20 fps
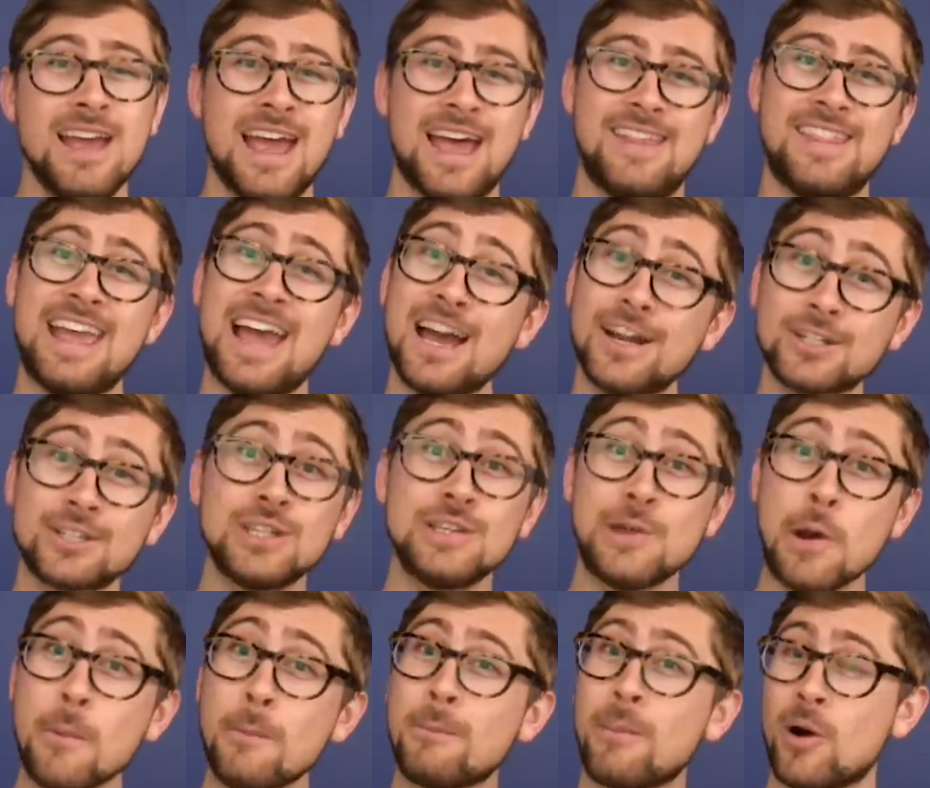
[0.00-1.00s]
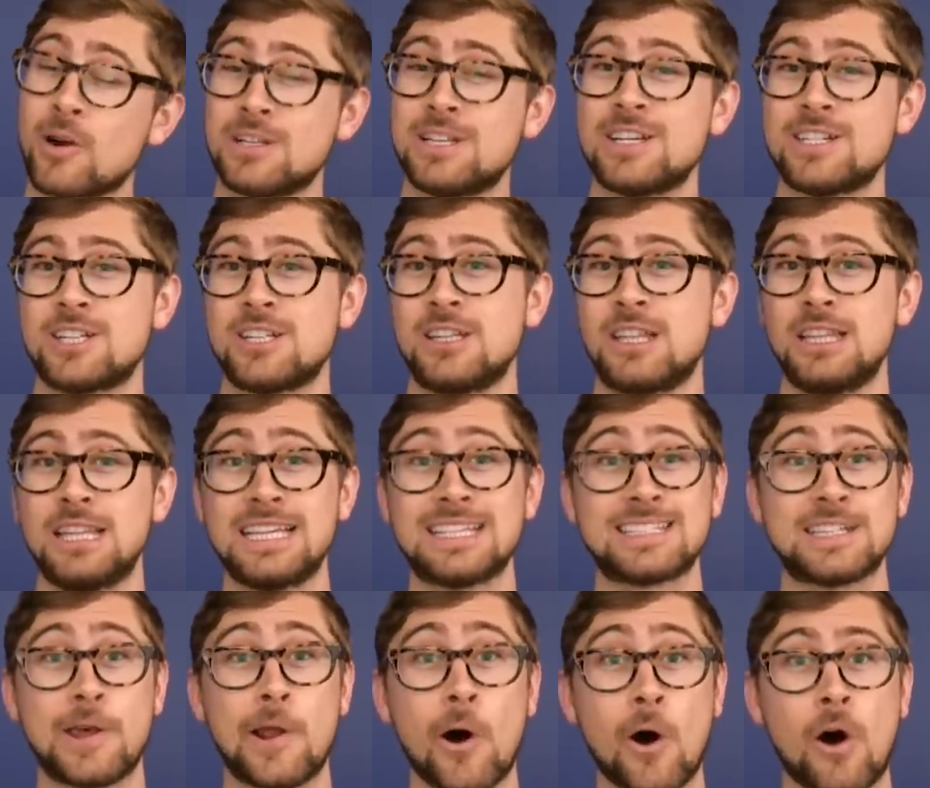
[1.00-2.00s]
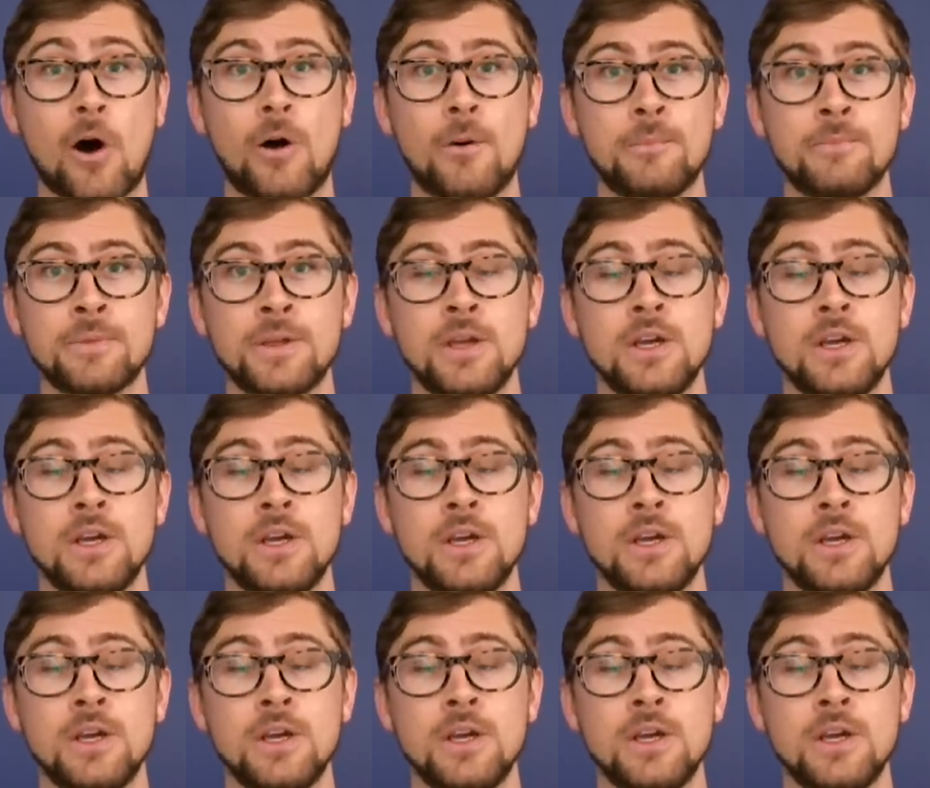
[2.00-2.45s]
and they actually don't partition the list at all.